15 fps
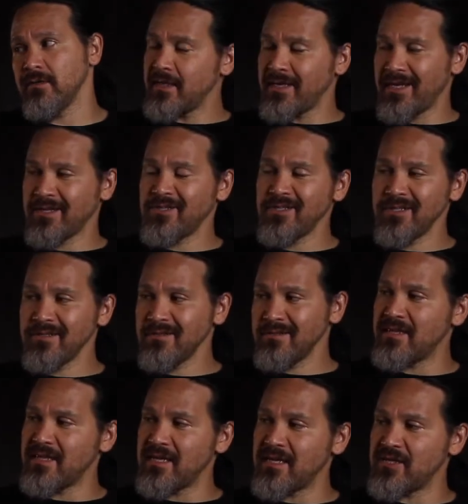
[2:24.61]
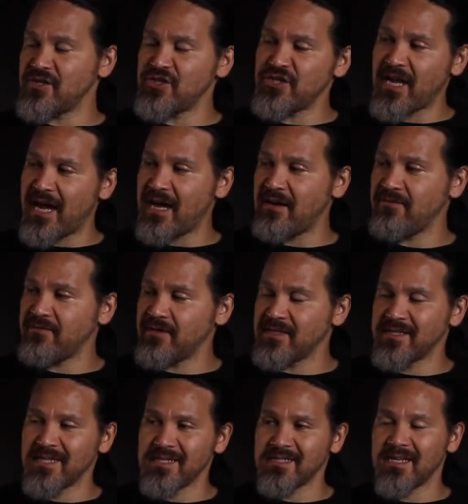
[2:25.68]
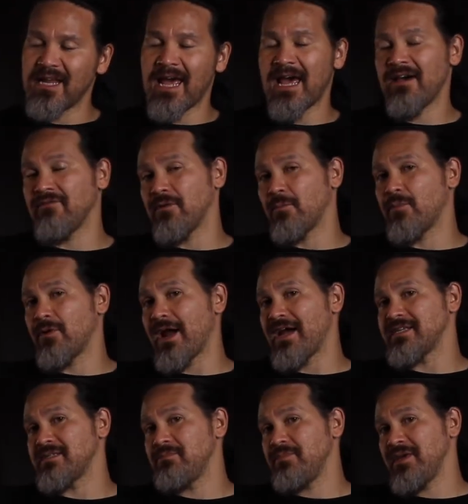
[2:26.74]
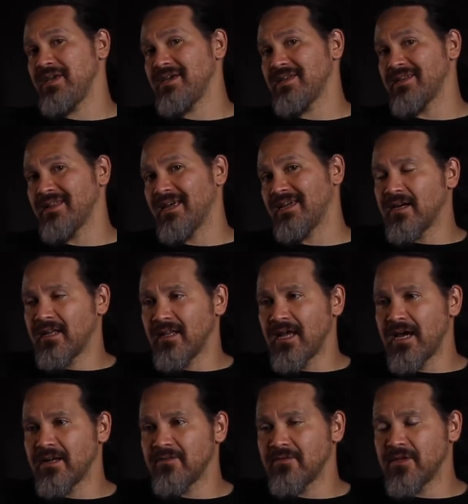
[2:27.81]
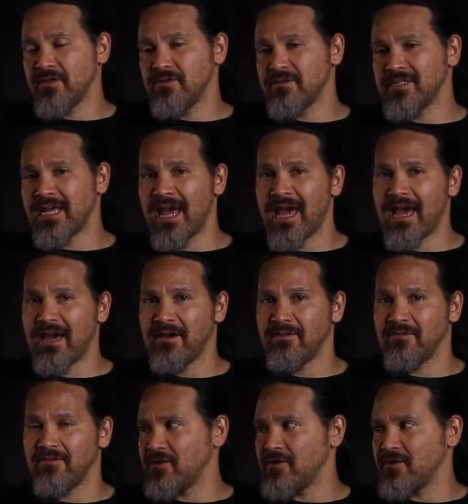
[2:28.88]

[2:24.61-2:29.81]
connection. The shaft doesn't have a brass pin like a lot of cues have.